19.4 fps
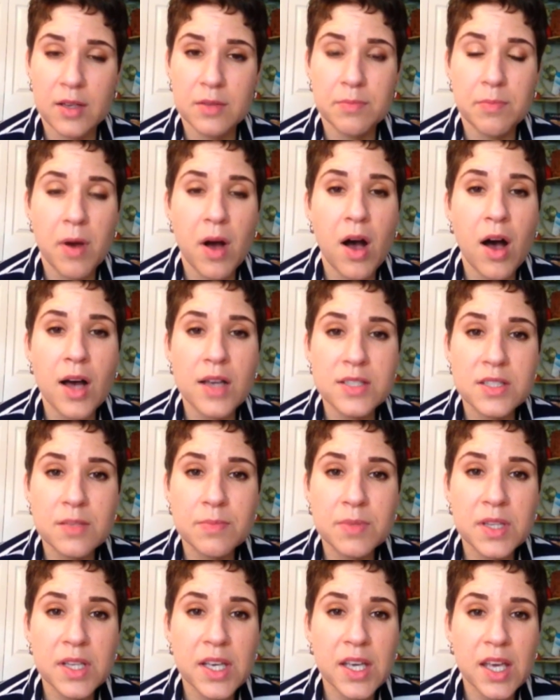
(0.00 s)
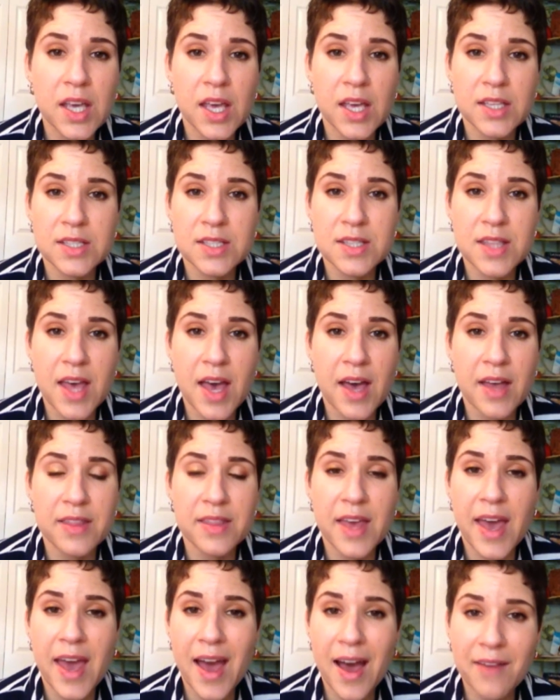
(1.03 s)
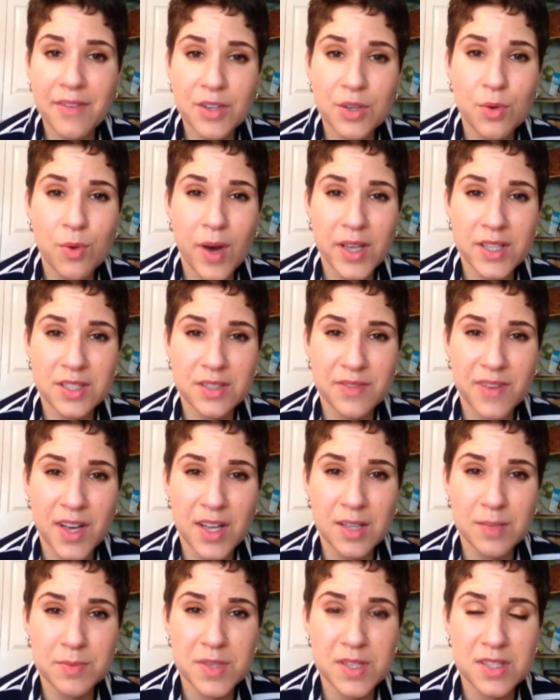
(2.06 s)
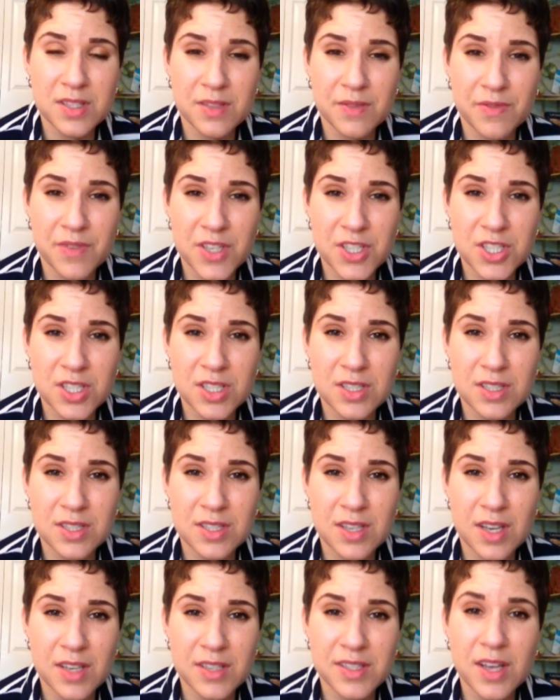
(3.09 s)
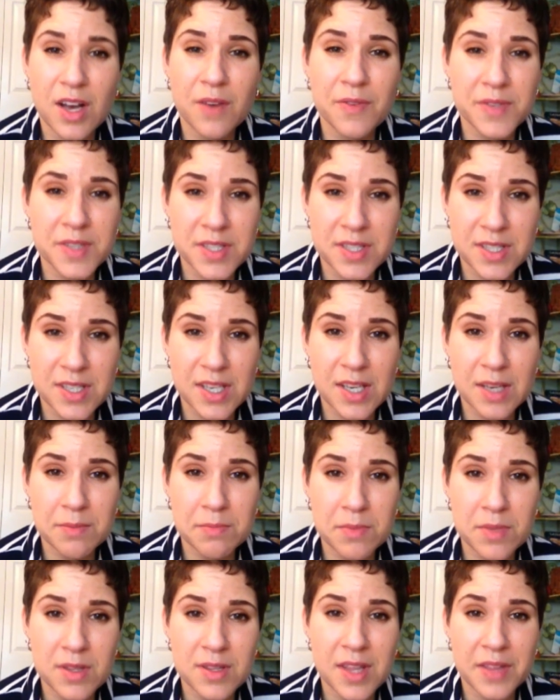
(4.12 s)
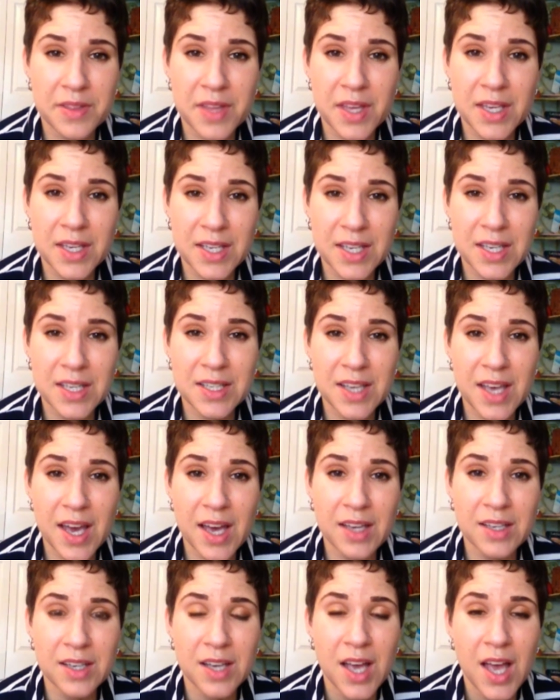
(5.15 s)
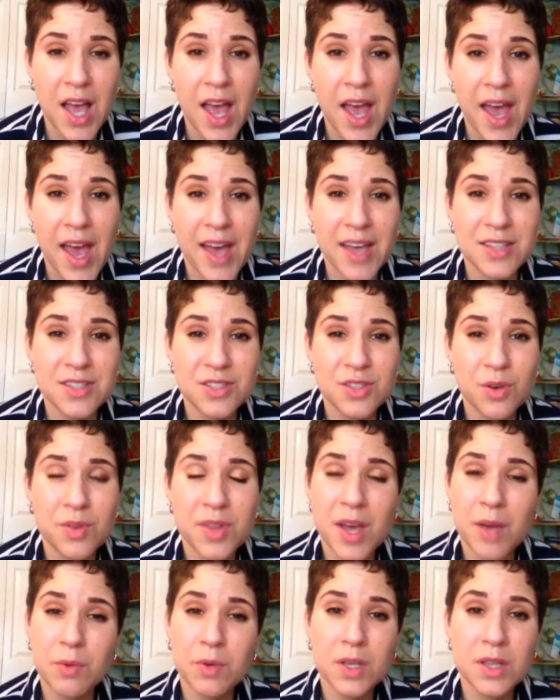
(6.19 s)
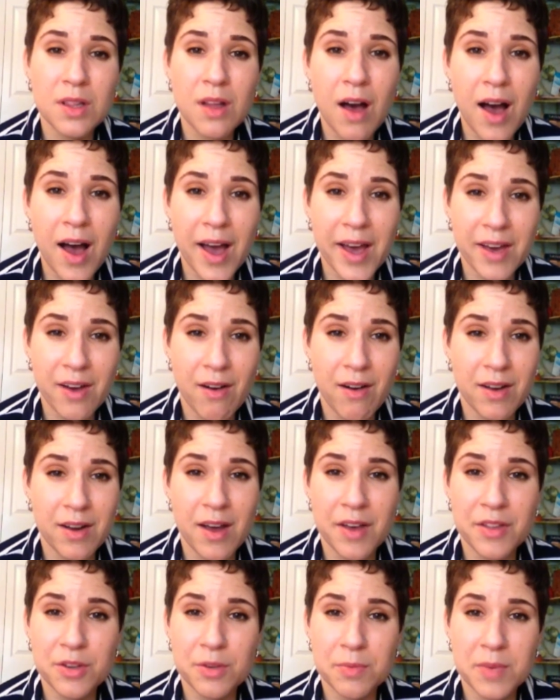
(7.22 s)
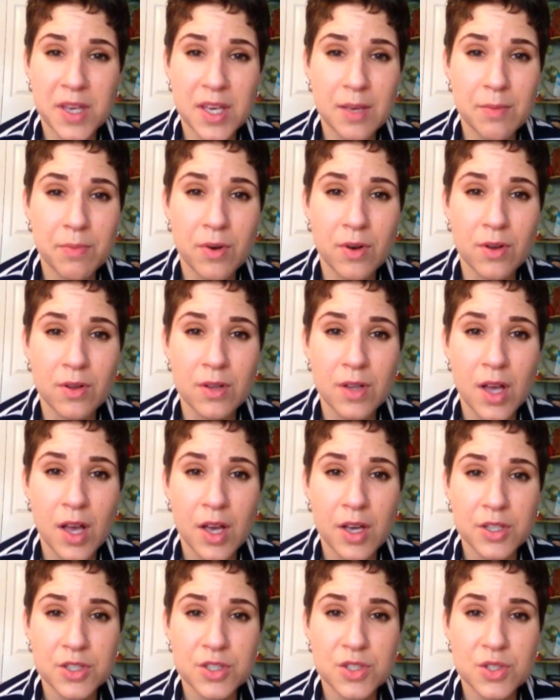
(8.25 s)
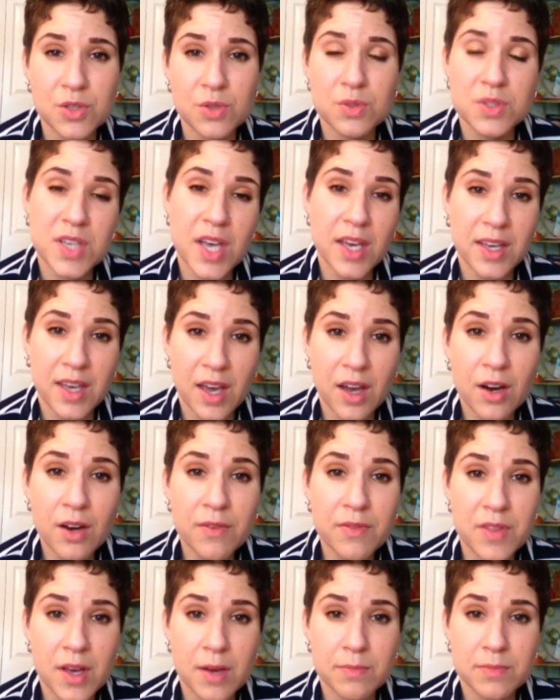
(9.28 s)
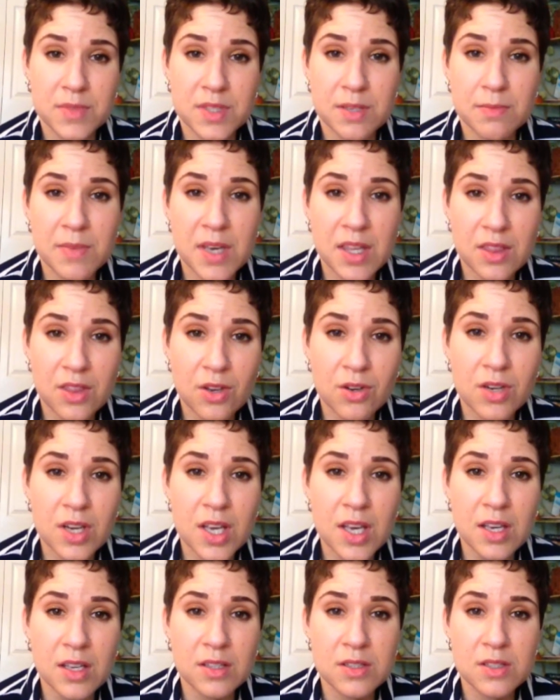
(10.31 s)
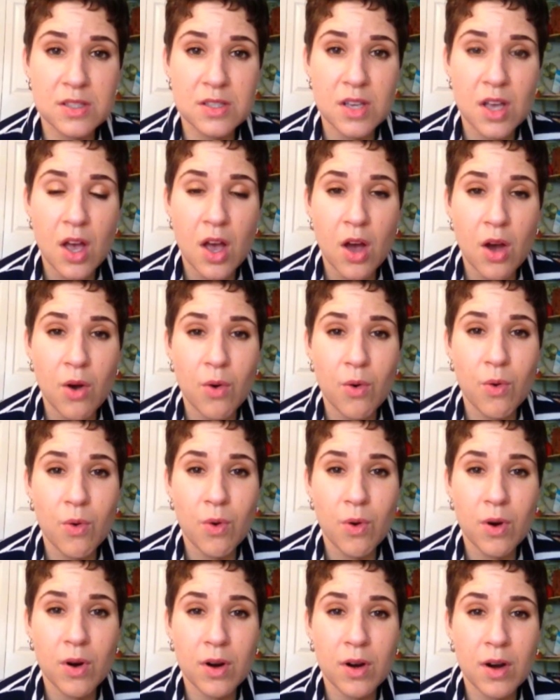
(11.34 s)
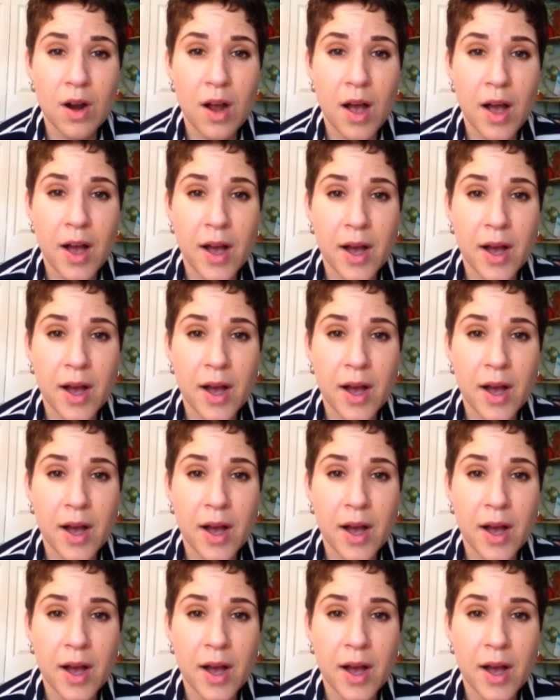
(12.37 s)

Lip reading: Possibly it's that they haven't quite developed the sufficient self-esteem that they need yet, and so they rely on other people to take care of them, to meet their needs. Or